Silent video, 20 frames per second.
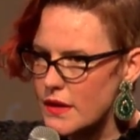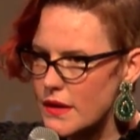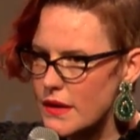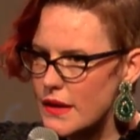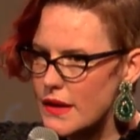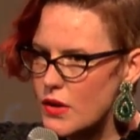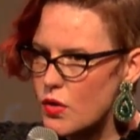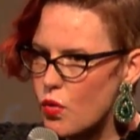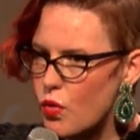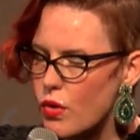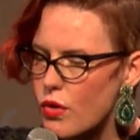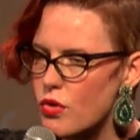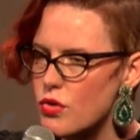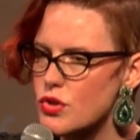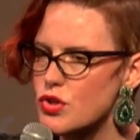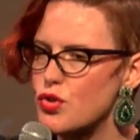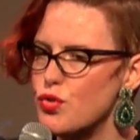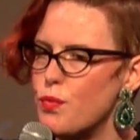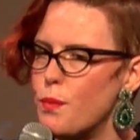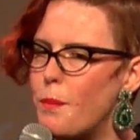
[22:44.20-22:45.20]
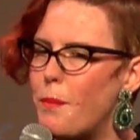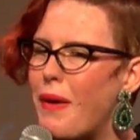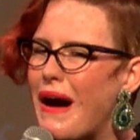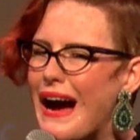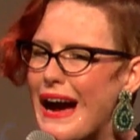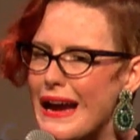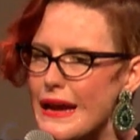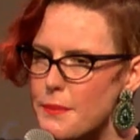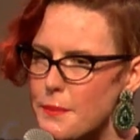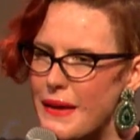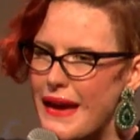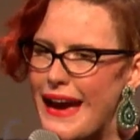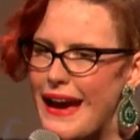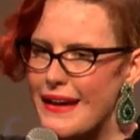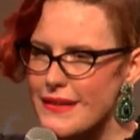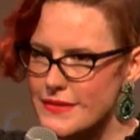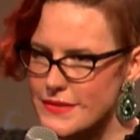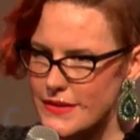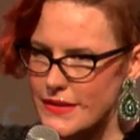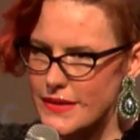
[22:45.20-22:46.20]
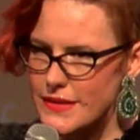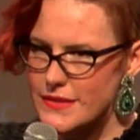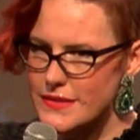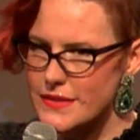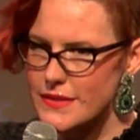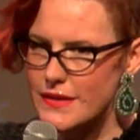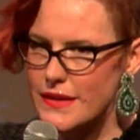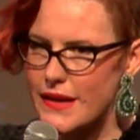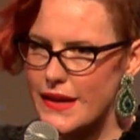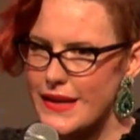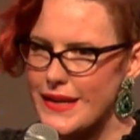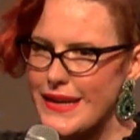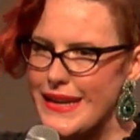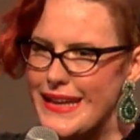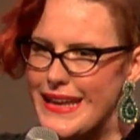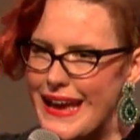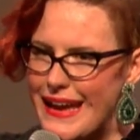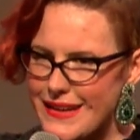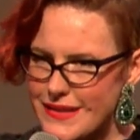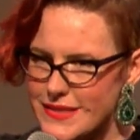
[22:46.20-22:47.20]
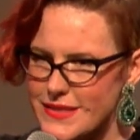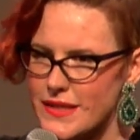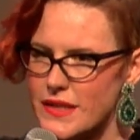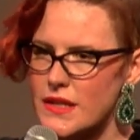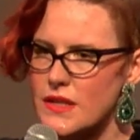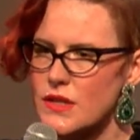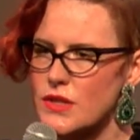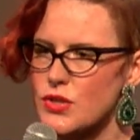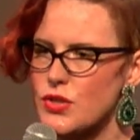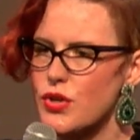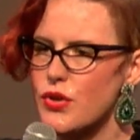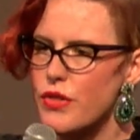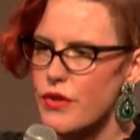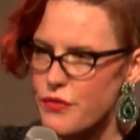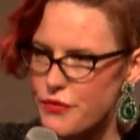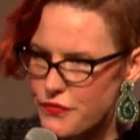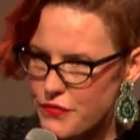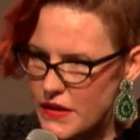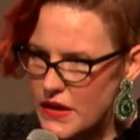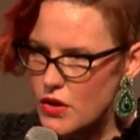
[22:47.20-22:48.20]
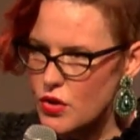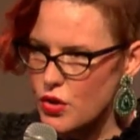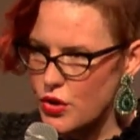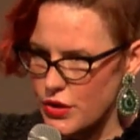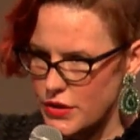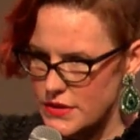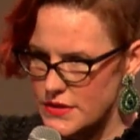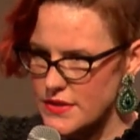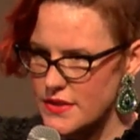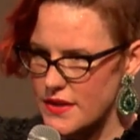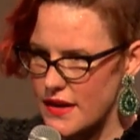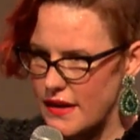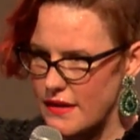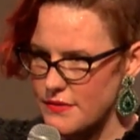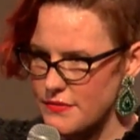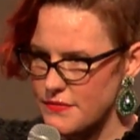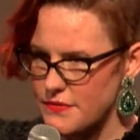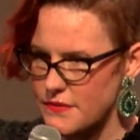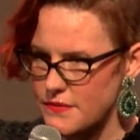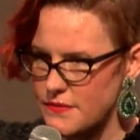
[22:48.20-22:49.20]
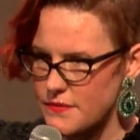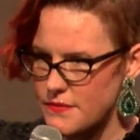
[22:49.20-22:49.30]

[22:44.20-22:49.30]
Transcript: in order to bypass it and get to the feel-good stuff.